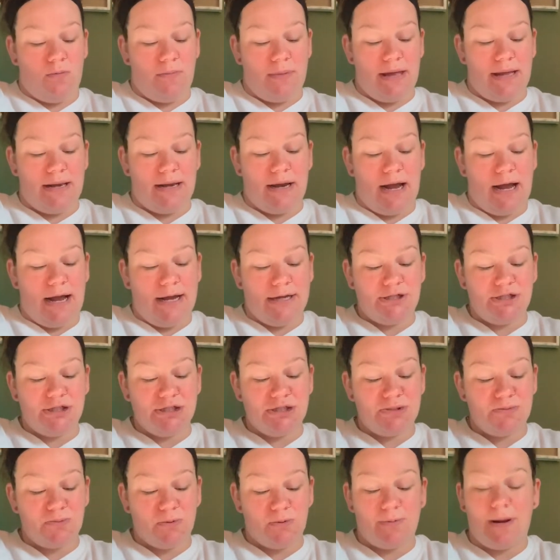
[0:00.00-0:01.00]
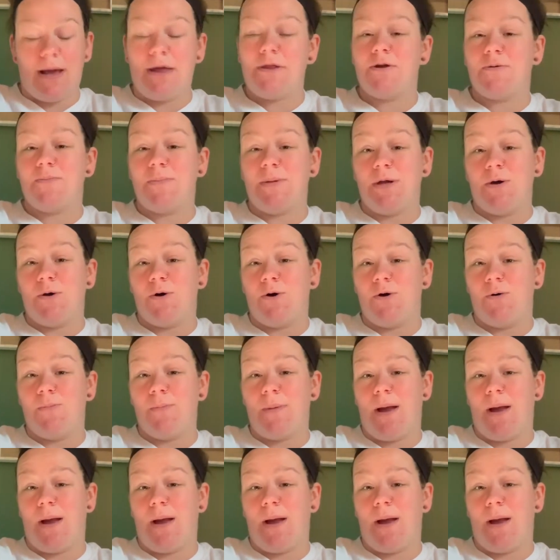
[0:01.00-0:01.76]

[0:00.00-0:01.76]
and I just would rather be home.